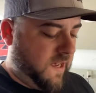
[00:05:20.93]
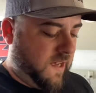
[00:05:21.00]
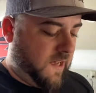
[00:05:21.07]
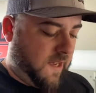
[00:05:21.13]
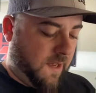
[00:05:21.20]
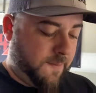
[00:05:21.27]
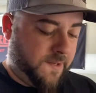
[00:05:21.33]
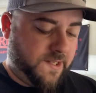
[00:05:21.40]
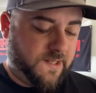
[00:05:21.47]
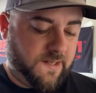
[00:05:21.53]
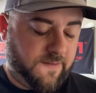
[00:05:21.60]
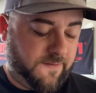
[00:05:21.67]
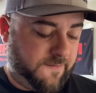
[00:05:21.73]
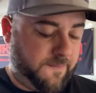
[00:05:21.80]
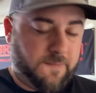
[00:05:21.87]
I must
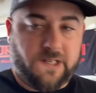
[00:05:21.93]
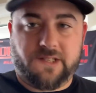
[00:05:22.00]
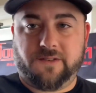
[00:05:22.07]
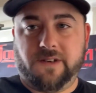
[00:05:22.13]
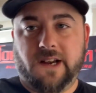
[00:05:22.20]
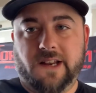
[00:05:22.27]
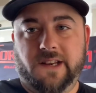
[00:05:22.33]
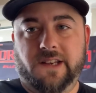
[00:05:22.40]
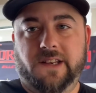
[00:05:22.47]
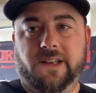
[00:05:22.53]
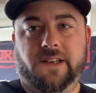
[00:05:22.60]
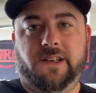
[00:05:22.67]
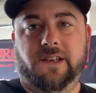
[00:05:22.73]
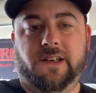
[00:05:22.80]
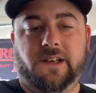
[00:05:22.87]
have misread it,
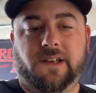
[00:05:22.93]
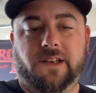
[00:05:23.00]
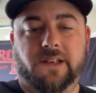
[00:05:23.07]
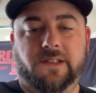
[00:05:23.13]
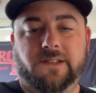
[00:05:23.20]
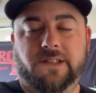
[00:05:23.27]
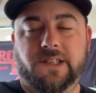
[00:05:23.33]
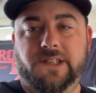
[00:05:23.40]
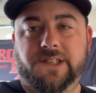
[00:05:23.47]
didn't